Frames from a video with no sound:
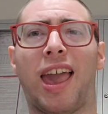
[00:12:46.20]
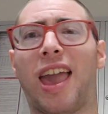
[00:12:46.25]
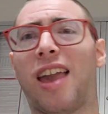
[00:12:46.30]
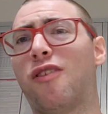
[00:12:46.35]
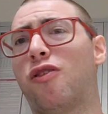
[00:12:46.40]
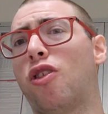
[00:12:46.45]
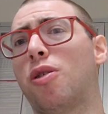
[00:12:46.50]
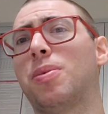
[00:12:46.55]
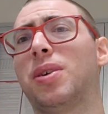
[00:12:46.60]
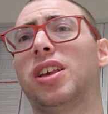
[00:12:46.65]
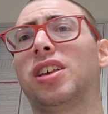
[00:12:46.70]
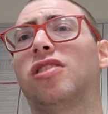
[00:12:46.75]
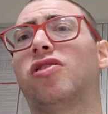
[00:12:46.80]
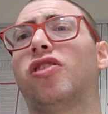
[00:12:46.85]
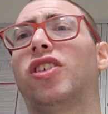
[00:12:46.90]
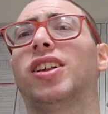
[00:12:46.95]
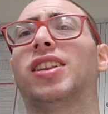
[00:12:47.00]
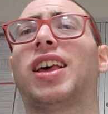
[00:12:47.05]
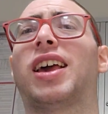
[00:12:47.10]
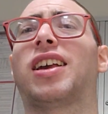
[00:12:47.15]
And for me, it
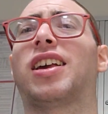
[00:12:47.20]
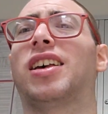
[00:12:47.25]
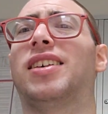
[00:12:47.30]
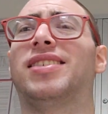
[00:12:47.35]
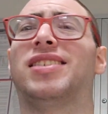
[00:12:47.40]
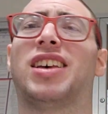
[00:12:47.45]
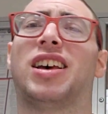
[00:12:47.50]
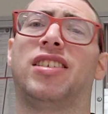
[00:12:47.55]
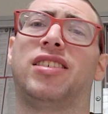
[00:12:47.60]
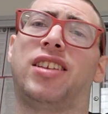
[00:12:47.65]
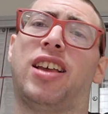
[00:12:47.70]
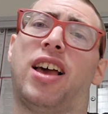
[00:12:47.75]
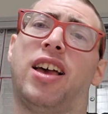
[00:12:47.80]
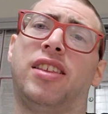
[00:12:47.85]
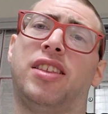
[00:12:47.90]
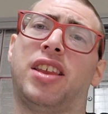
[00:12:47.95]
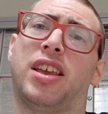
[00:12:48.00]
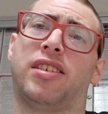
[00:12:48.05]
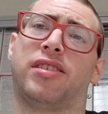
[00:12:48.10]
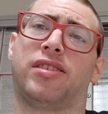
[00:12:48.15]
feels like it's un
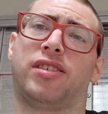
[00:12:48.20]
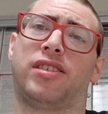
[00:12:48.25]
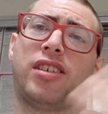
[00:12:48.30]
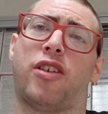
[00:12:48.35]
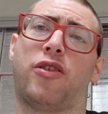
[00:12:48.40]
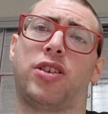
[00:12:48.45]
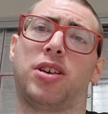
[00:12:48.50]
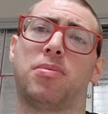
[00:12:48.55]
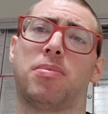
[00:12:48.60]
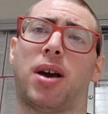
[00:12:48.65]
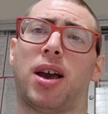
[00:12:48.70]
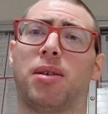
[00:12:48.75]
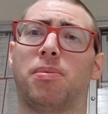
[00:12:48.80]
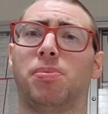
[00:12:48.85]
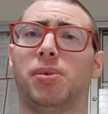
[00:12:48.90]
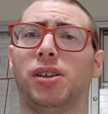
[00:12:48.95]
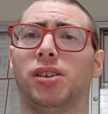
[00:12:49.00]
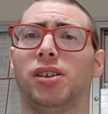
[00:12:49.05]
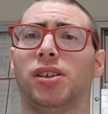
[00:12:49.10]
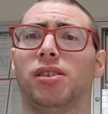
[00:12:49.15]
unnecessary in my
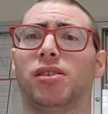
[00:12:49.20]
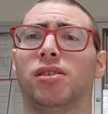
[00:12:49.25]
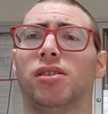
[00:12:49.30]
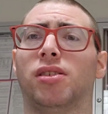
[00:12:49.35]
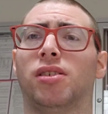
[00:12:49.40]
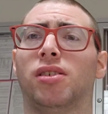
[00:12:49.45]
opinion.